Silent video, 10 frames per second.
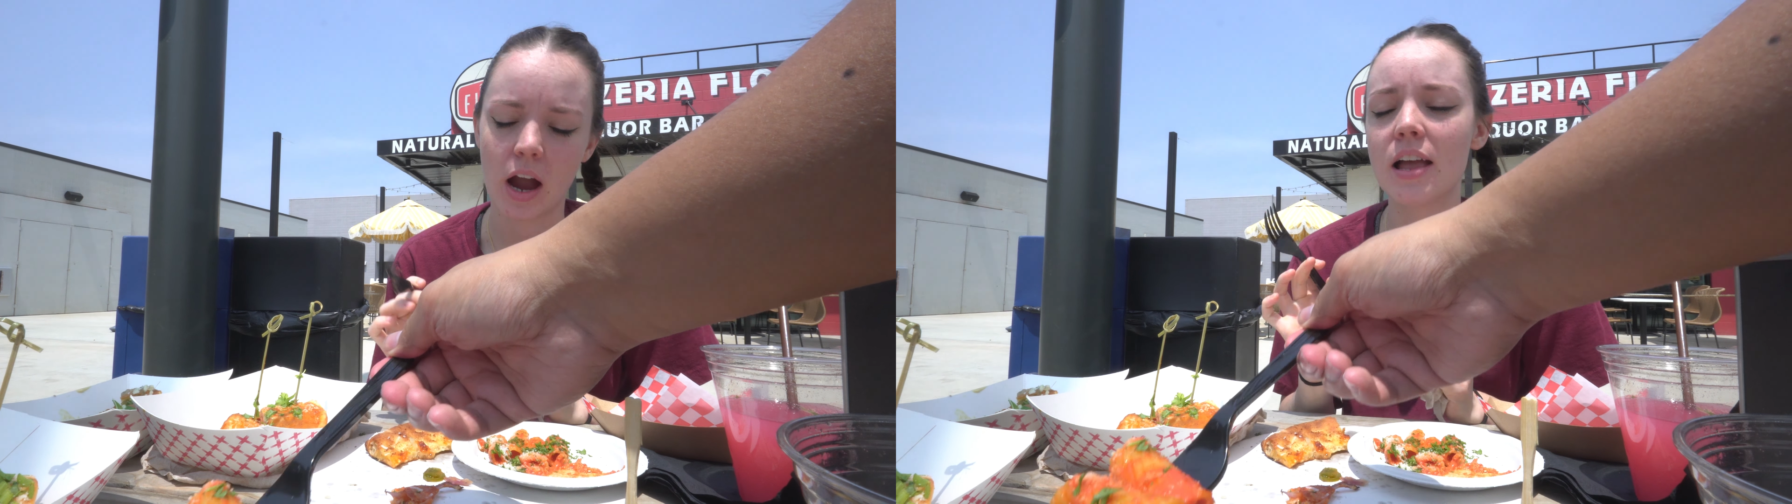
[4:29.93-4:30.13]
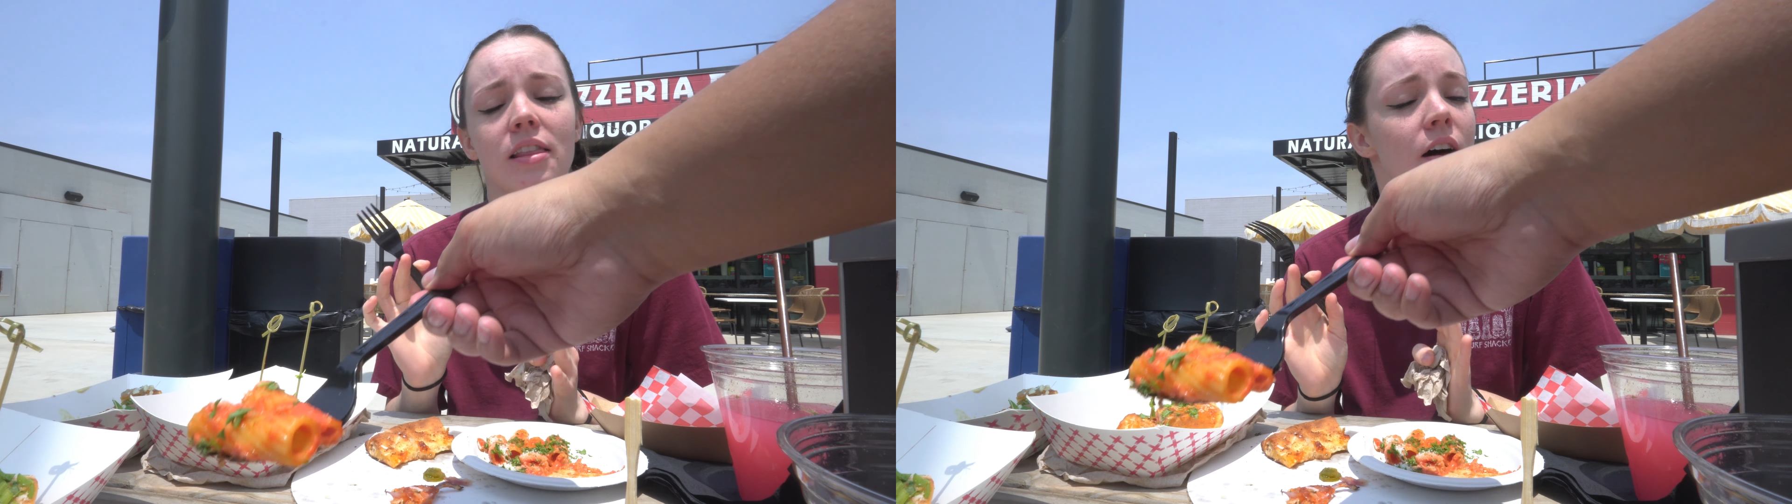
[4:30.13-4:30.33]

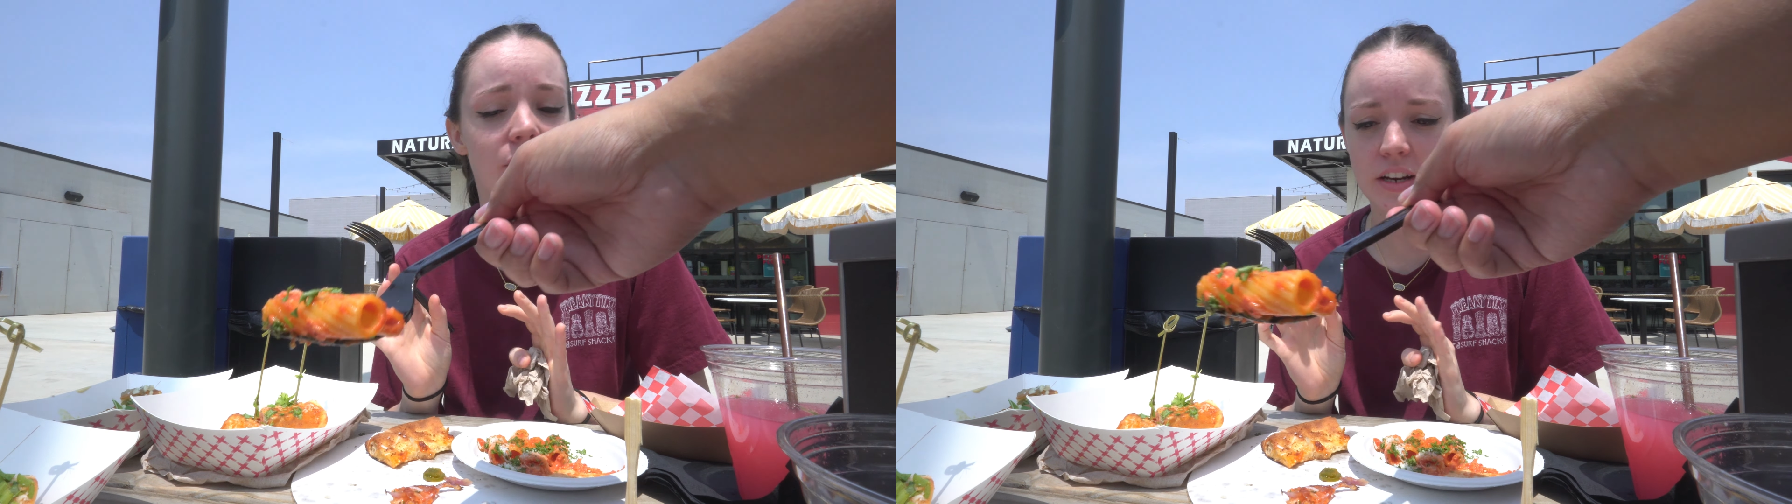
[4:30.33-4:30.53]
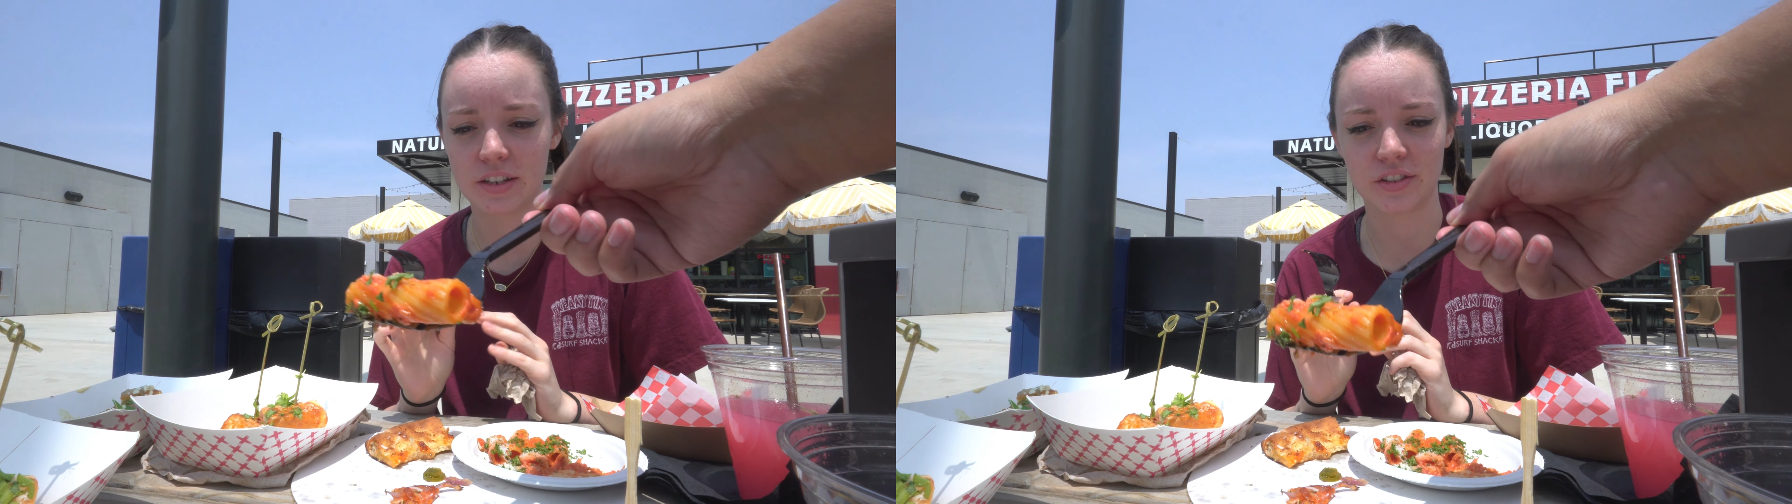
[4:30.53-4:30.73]
gets a
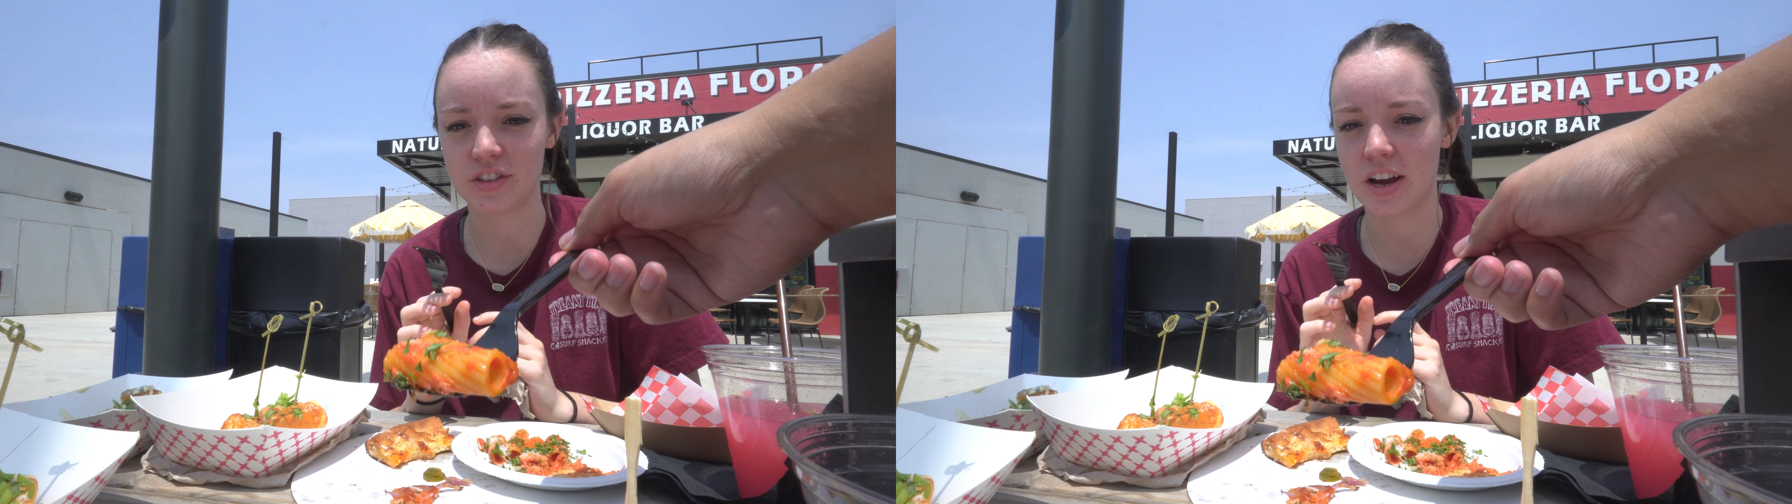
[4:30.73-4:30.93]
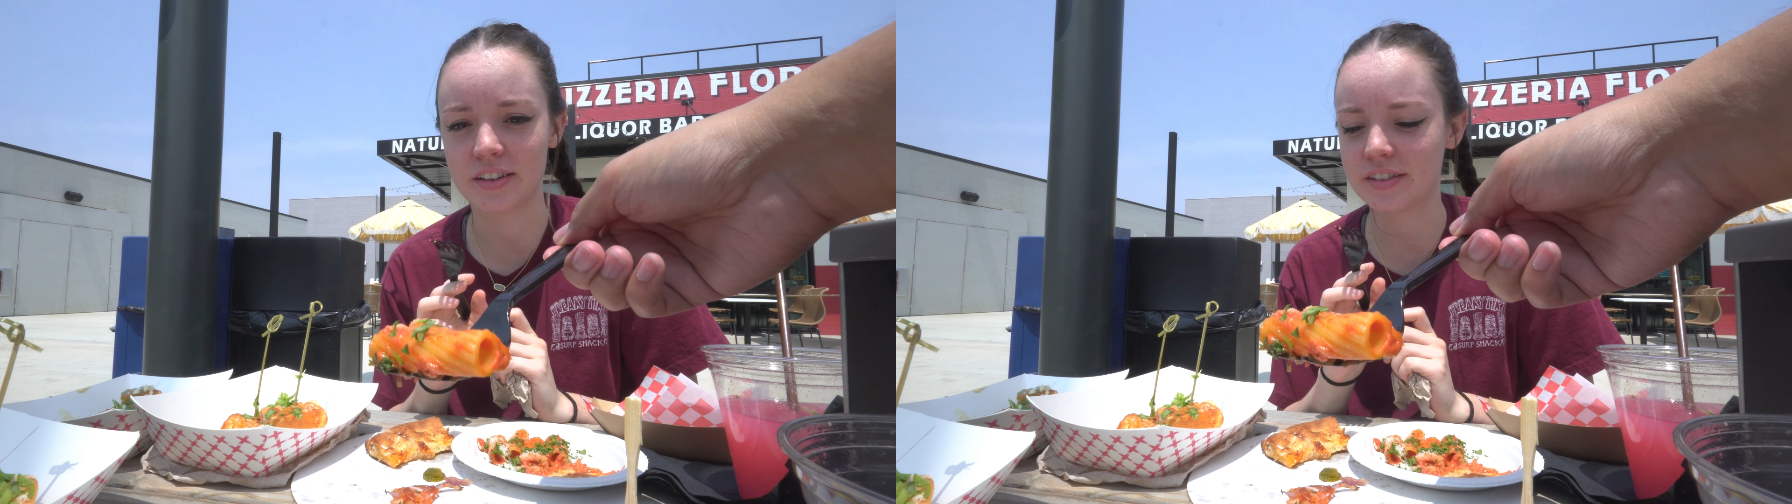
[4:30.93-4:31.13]
cozy
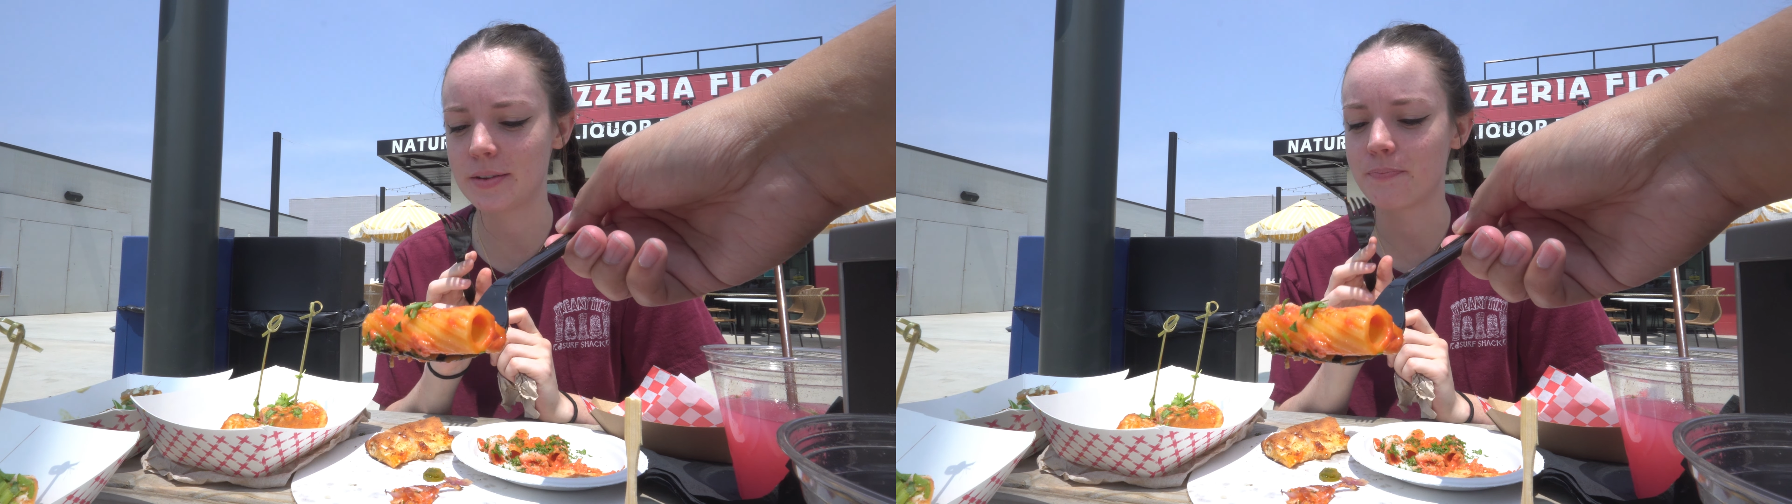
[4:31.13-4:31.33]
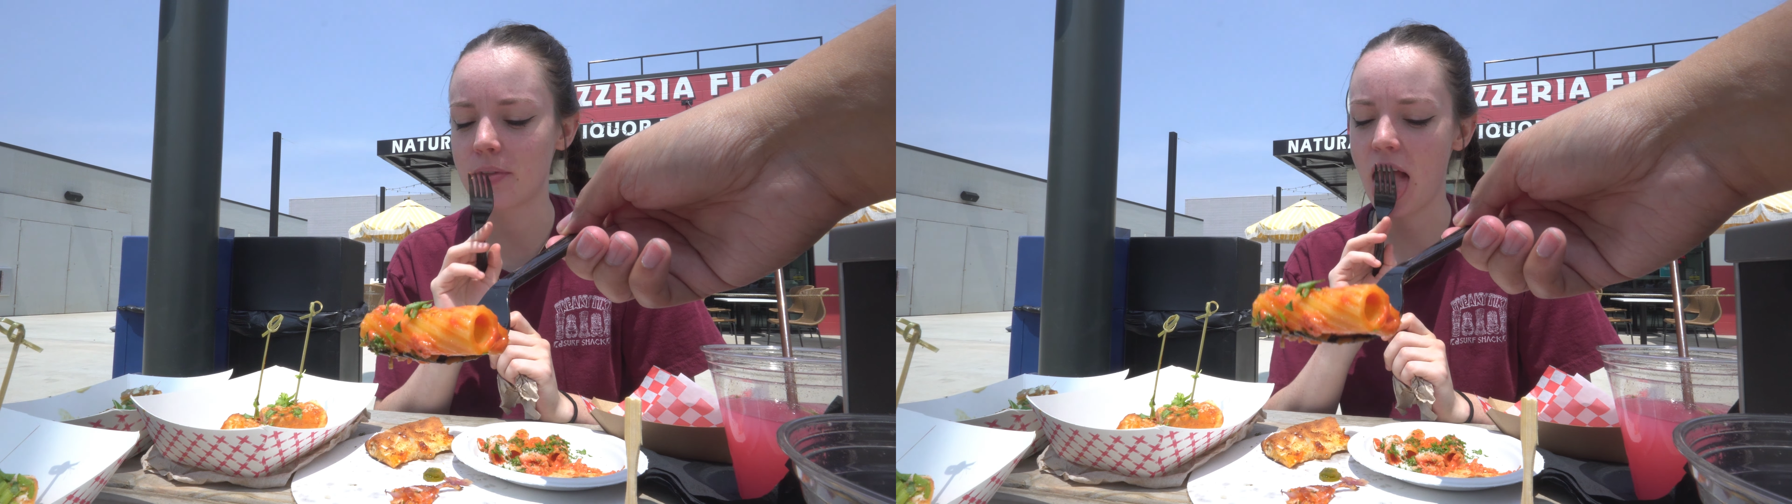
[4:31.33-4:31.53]
experience
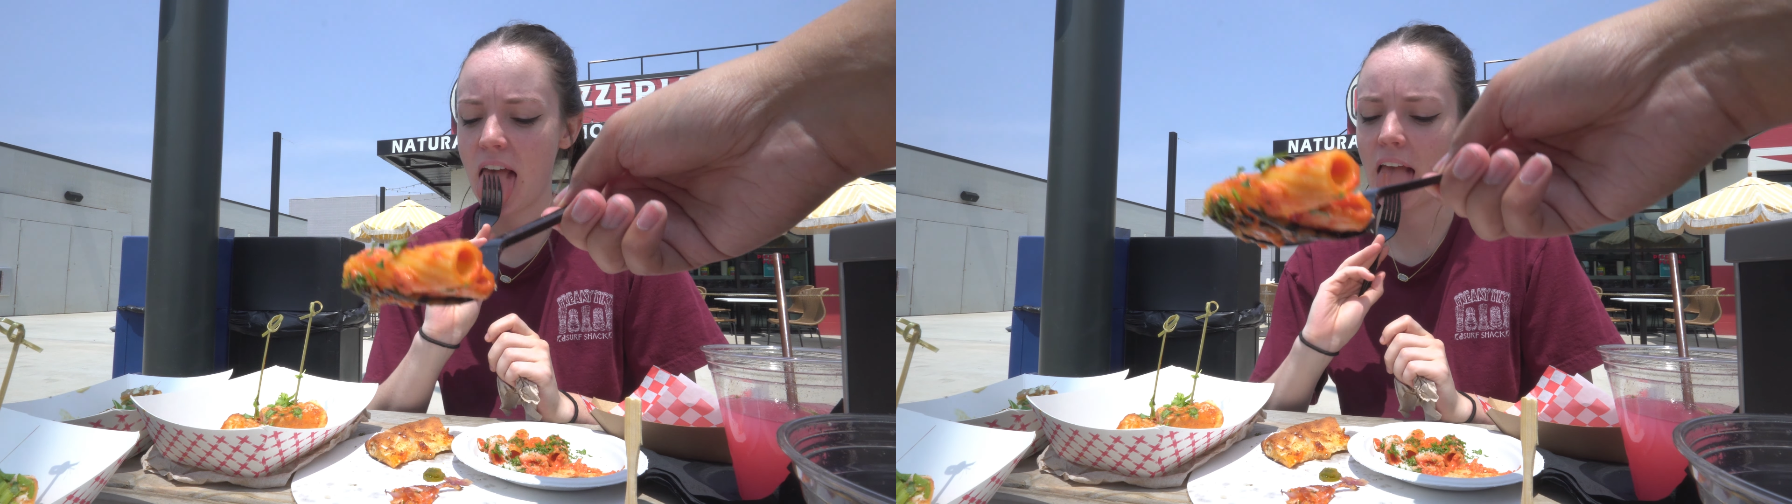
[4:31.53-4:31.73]
in our book.